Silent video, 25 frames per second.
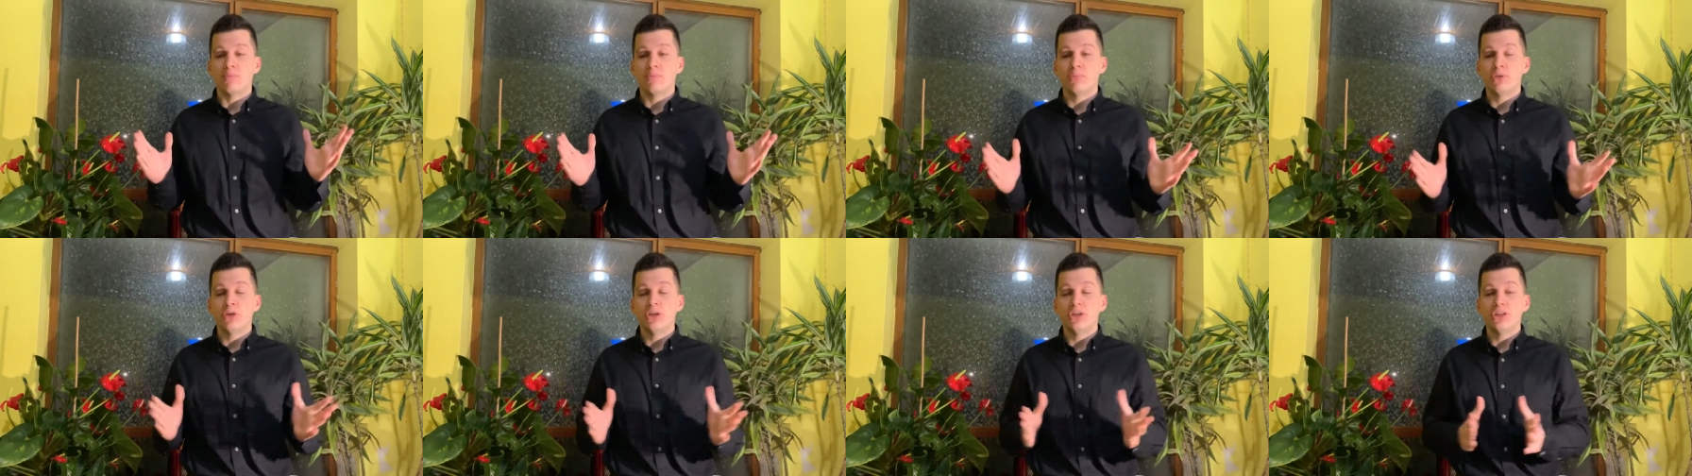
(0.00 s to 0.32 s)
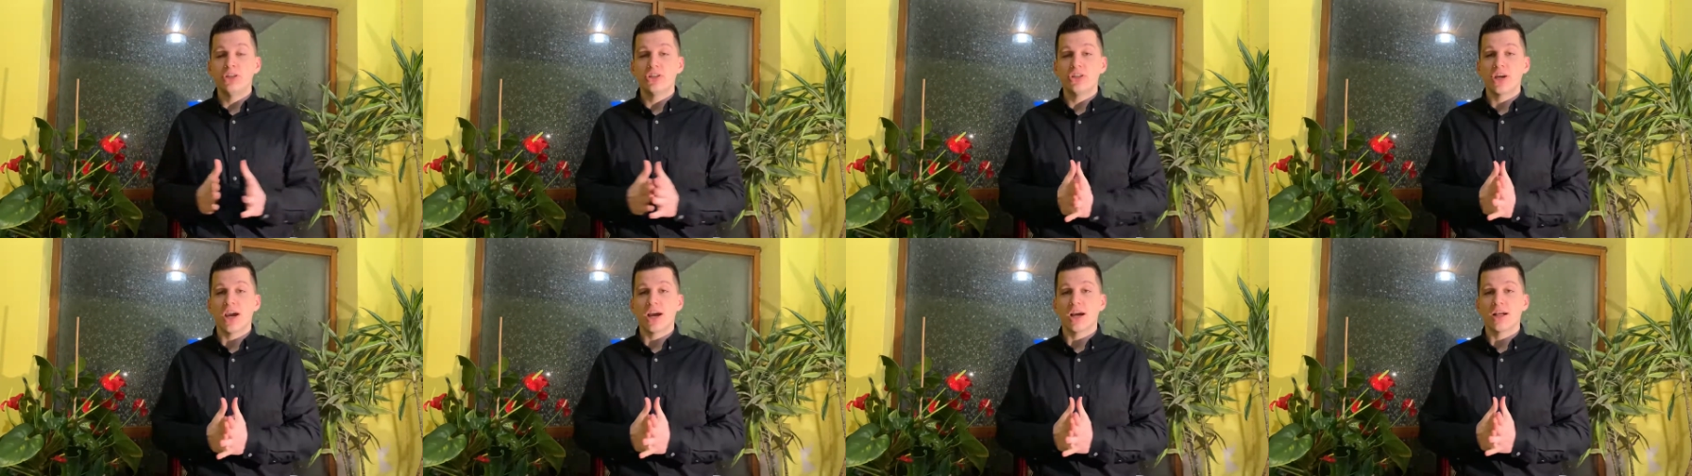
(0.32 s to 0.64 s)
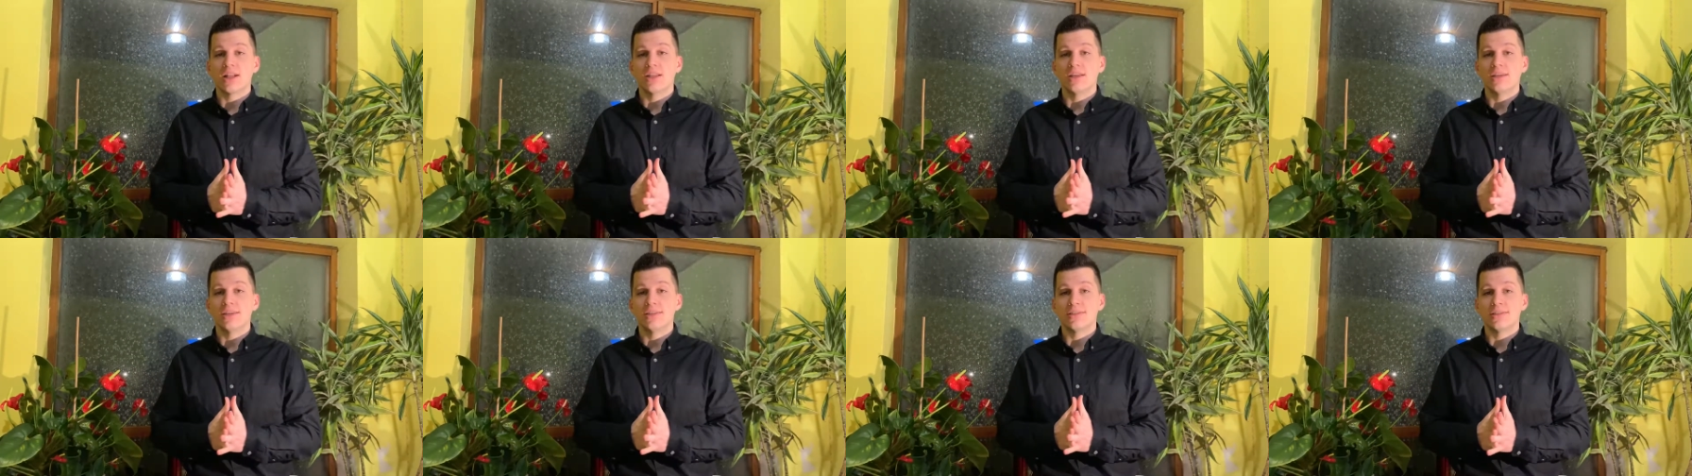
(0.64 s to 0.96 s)

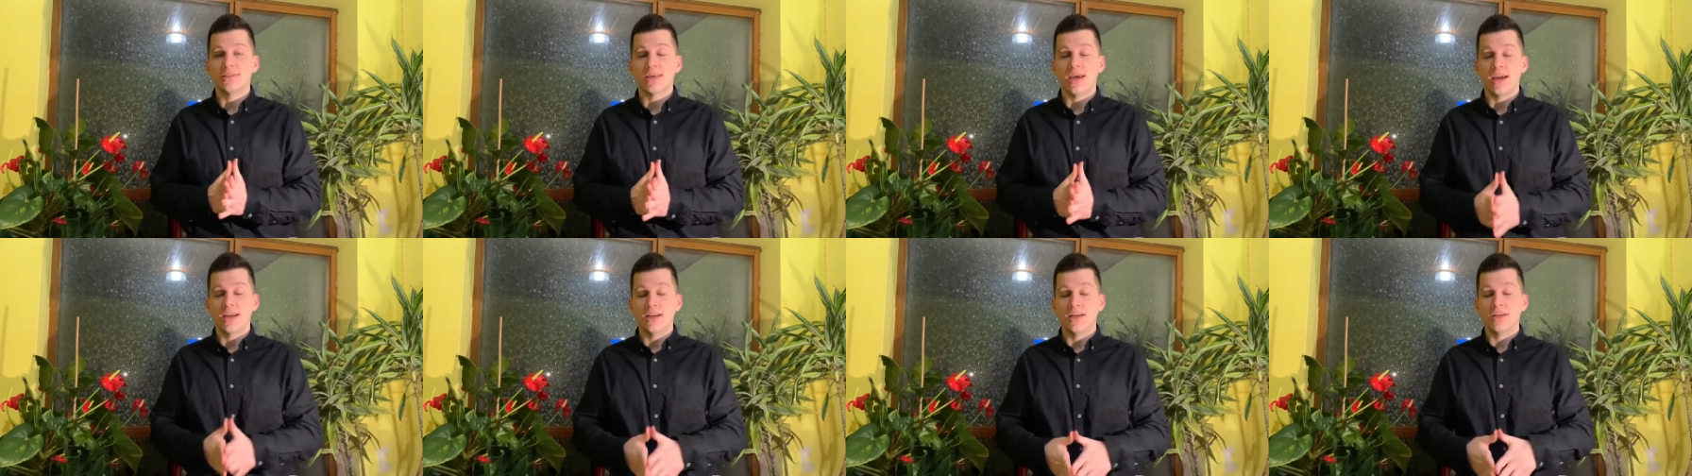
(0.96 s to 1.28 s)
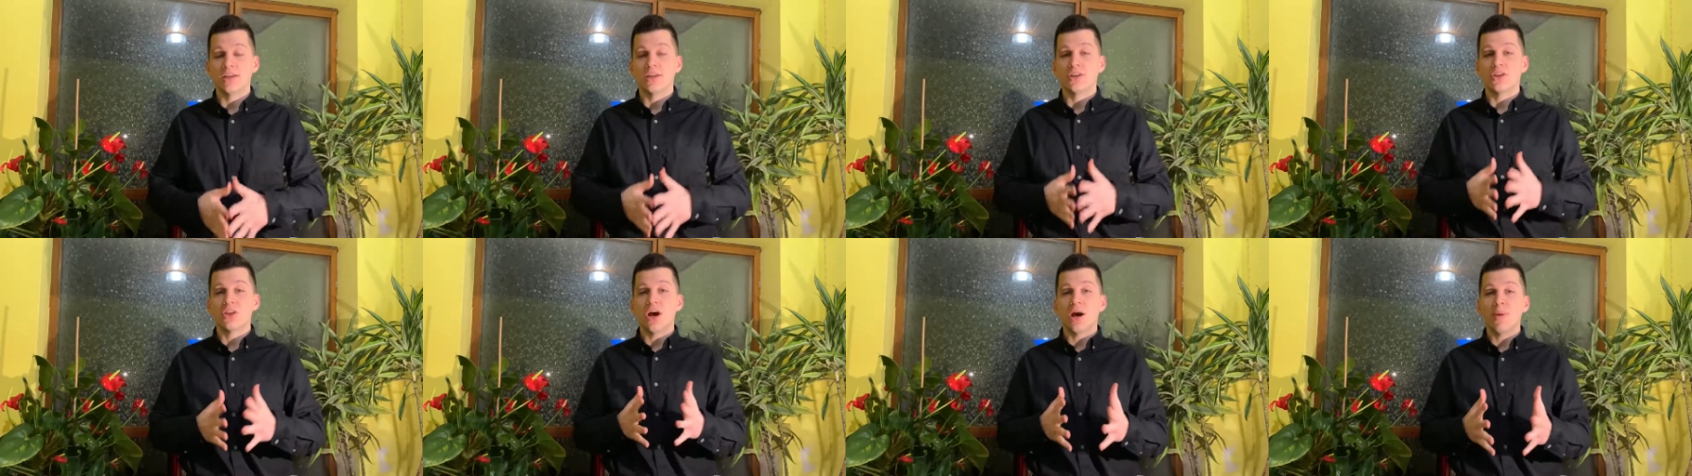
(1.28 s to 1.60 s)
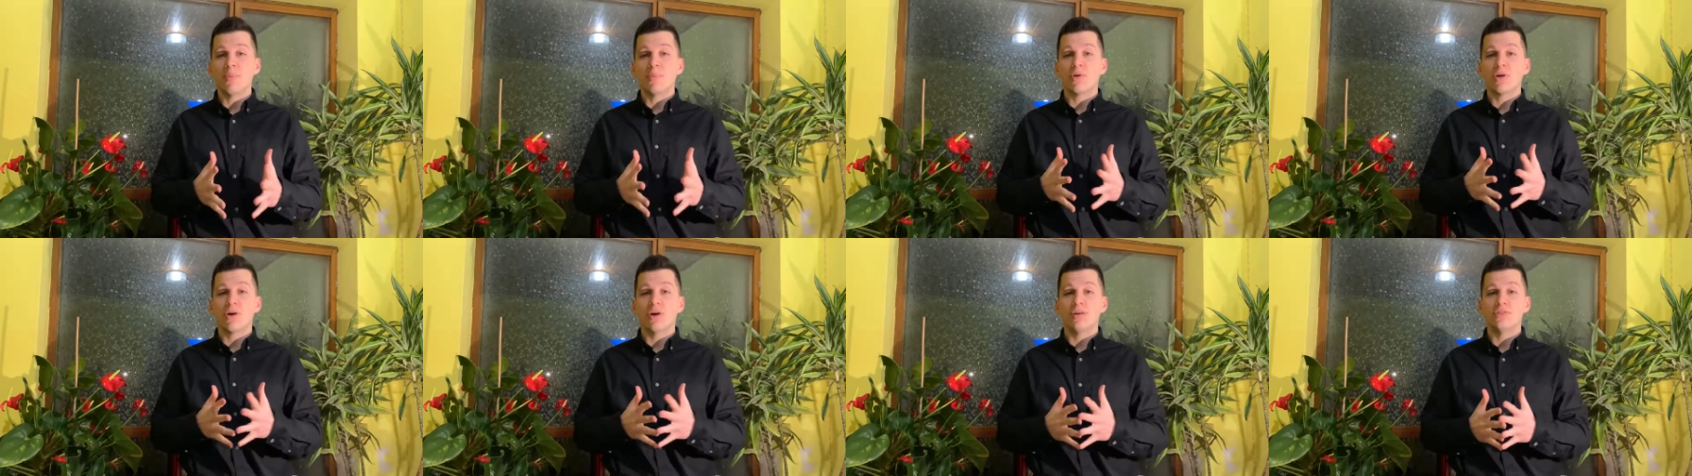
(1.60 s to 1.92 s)
pre-checklist and the
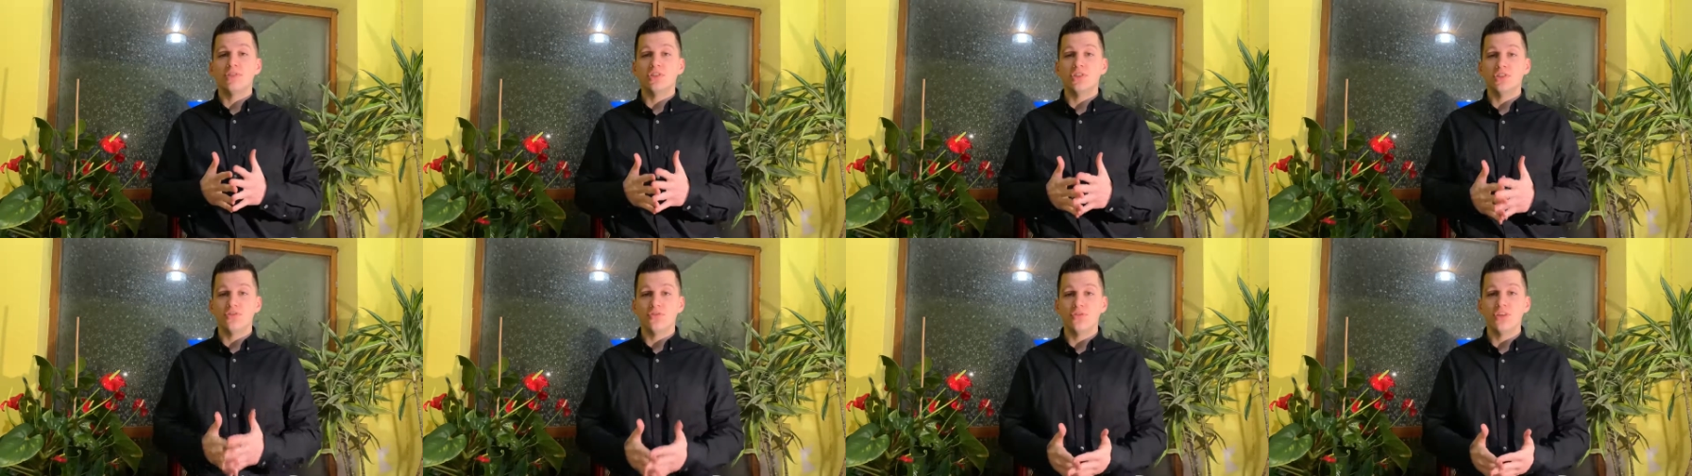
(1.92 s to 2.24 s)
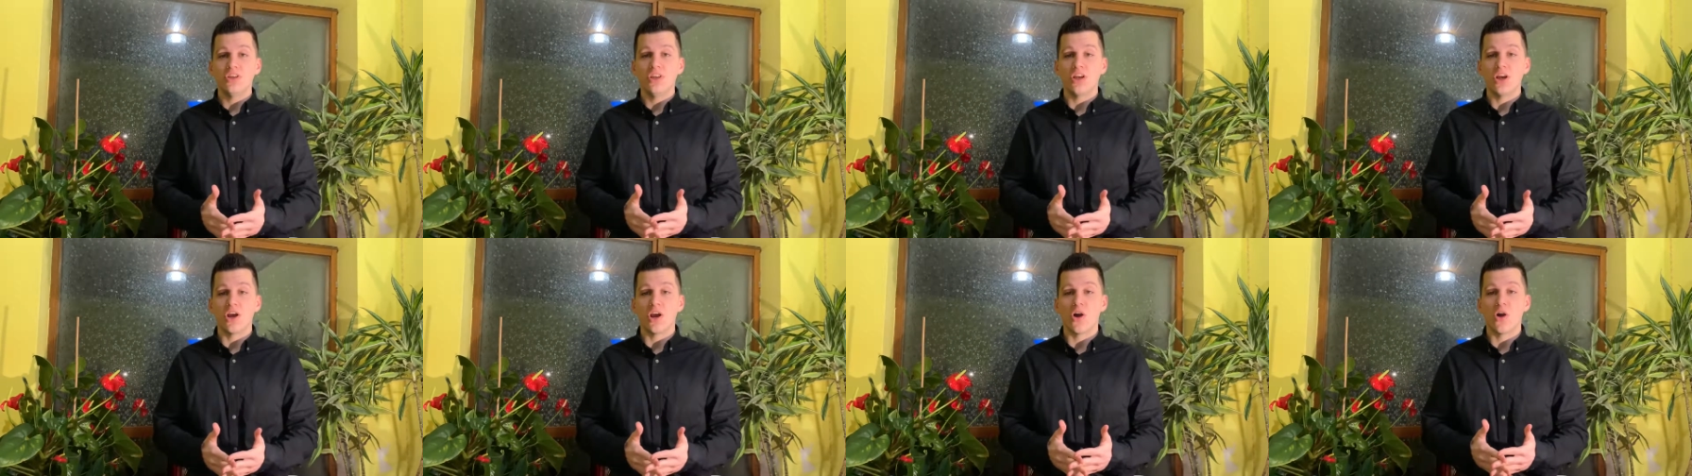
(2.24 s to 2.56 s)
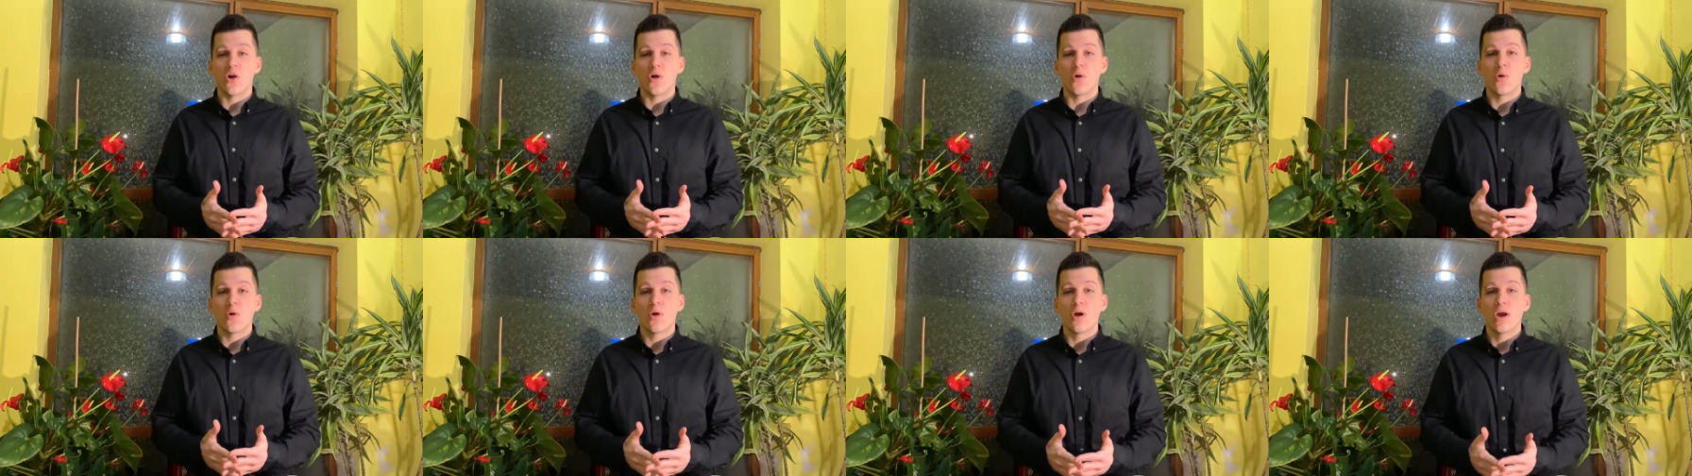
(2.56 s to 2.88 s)
topic of this
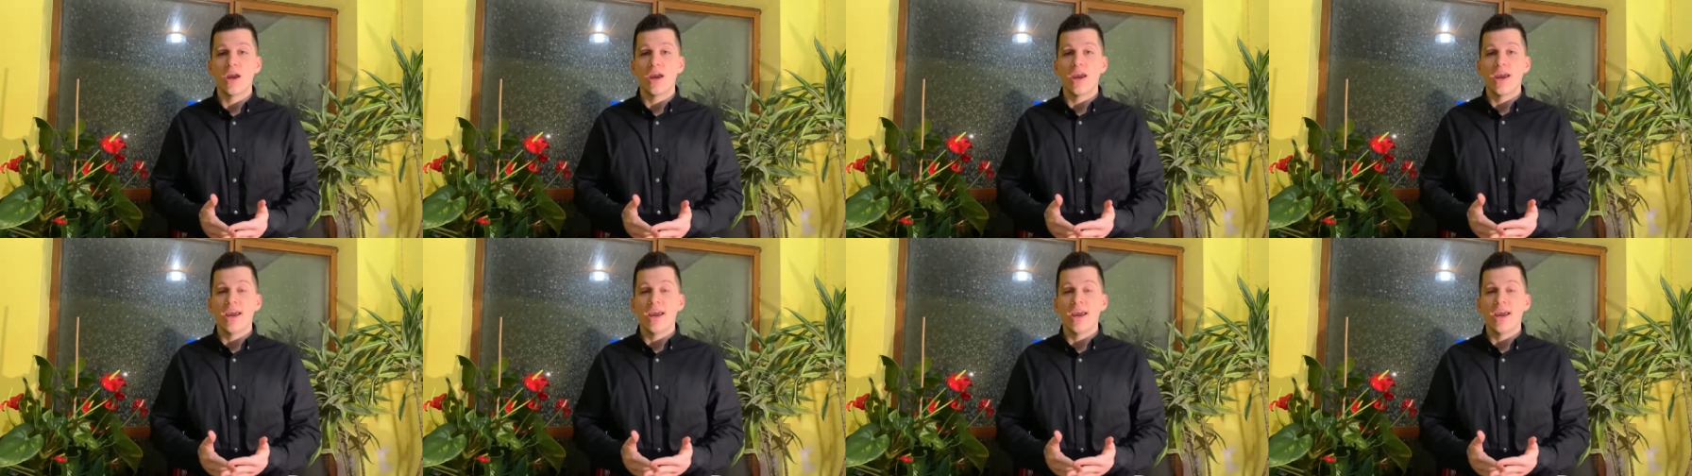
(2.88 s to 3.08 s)
video